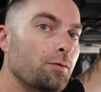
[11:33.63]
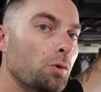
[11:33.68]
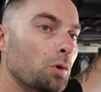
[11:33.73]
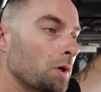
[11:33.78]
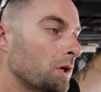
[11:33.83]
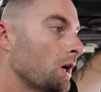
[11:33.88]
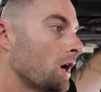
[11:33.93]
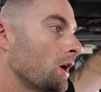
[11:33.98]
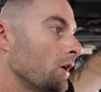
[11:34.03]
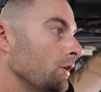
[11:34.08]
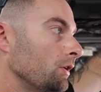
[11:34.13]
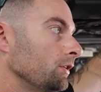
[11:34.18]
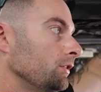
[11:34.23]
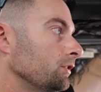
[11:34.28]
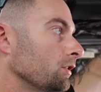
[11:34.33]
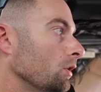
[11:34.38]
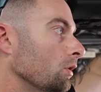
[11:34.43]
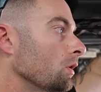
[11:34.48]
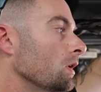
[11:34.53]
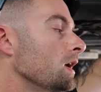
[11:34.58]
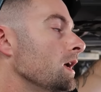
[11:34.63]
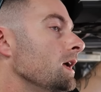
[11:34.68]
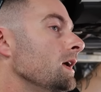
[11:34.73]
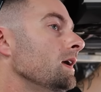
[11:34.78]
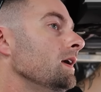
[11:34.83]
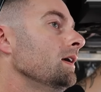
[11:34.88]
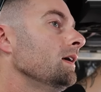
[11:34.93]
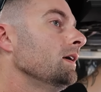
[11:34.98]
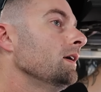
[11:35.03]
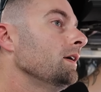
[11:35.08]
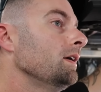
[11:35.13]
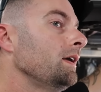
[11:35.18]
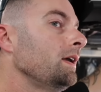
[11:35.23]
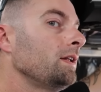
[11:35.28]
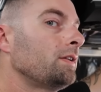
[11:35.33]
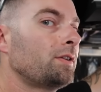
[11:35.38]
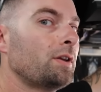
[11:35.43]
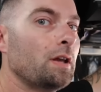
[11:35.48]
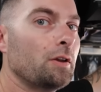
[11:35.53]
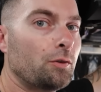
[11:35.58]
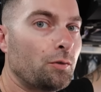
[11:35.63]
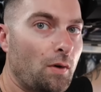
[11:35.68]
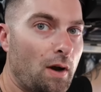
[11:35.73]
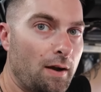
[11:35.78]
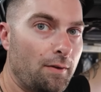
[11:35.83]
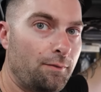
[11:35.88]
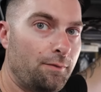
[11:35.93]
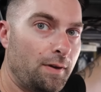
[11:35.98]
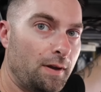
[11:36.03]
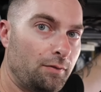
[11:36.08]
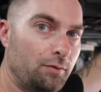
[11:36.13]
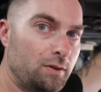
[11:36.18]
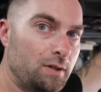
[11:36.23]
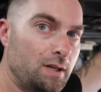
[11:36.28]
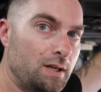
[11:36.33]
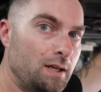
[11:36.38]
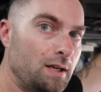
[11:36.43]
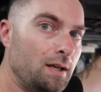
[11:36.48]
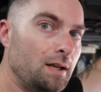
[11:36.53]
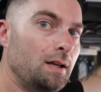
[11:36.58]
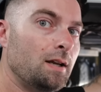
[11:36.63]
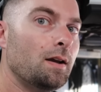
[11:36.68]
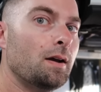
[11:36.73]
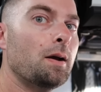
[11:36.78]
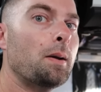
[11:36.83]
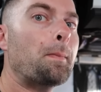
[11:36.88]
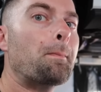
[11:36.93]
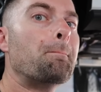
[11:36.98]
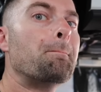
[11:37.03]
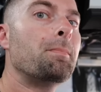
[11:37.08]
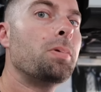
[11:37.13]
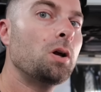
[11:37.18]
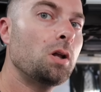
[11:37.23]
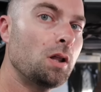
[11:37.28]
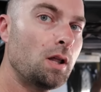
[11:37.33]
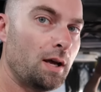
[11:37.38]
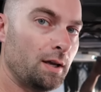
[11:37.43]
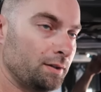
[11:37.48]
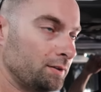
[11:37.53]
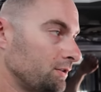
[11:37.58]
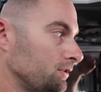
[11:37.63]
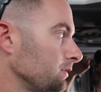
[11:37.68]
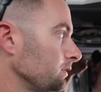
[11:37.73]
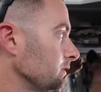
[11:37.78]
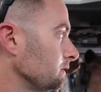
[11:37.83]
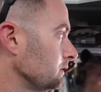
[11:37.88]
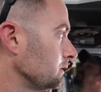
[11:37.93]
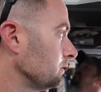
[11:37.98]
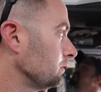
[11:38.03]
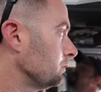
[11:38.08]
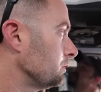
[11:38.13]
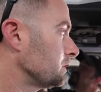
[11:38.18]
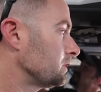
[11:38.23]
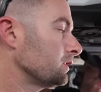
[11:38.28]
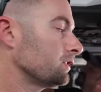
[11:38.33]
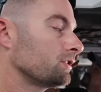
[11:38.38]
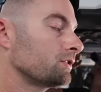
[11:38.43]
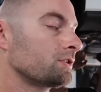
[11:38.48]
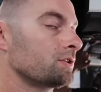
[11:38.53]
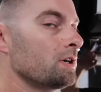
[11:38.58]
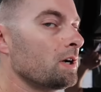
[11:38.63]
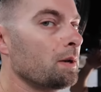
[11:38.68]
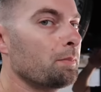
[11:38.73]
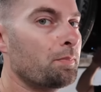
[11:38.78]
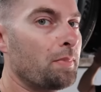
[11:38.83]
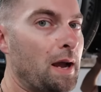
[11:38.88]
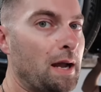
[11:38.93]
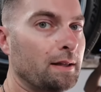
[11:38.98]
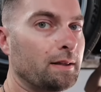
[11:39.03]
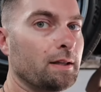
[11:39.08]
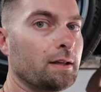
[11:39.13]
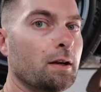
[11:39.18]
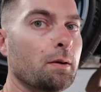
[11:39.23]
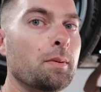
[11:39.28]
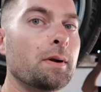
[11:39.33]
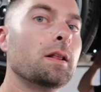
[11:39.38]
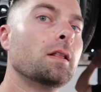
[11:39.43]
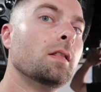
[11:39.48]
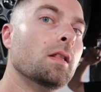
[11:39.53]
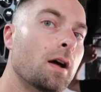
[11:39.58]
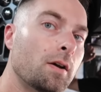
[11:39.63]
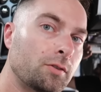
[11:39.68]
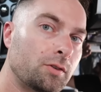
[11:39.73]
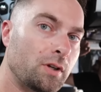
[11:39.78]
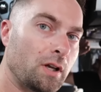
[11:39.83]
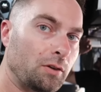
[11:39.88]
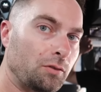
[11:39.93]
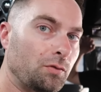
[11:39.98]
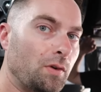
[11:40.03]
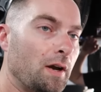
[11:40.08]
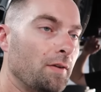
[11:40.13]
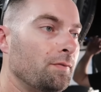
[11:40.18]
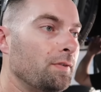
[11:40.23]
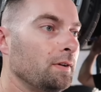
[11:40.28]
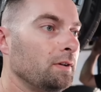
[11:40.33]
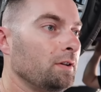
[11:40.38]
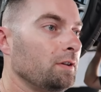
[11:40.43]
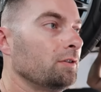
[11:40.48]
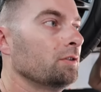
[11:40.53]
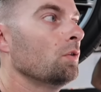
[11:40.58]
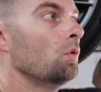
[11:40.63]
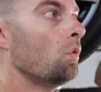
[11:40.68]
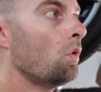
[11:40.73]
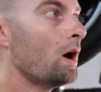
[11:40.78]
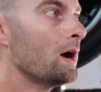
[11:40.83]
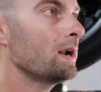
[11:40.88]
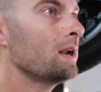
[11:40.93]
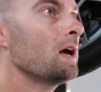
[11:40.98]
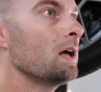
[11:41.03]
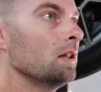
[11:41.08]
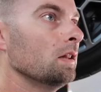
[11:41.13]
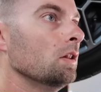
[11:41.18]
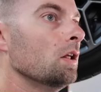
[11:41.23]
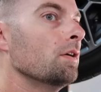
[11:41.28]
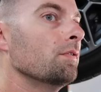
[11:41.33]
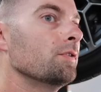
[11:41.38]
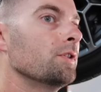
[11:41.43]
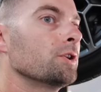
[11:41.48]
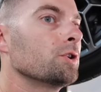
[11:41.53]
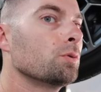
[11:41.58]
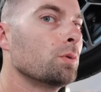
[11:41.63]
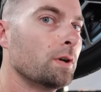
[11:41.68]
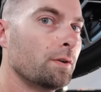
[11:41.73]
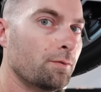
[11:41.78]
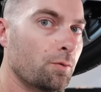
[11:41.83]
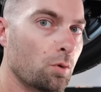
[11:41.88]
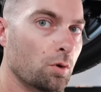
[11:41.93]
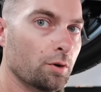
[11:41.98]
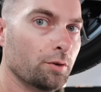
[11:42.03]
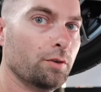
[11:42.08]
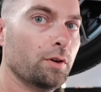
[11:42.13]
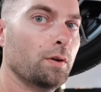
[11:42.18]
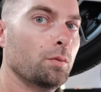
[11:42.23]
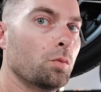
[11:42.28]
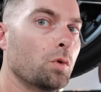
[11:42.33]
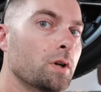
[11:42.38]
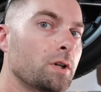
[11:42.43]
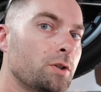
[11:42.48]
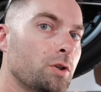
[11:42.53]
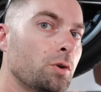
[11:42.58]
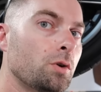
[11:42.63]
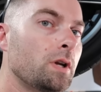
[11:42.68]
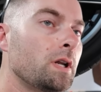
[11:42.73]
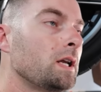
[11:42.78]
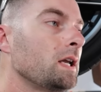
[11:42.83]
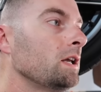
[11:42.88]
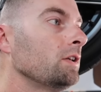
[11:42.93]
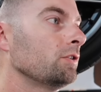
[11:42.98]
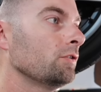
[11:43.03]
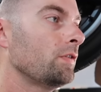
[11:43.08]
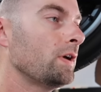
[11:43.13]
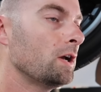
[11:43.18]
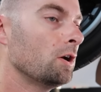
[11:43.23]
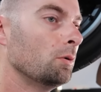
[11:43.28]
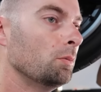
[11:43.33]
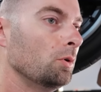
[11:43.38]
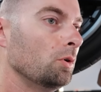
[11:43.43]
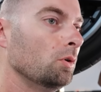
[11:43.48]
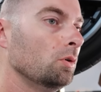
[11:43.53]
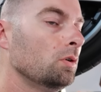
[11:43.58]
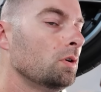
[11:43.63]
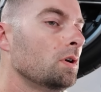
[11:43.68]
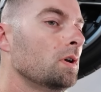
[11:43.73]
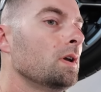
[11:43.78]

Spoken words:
4 Coyote. So it's S550 plus, which is not a bad thing. Everybody loves the S550, so why not love the 24s? And when tuning is available,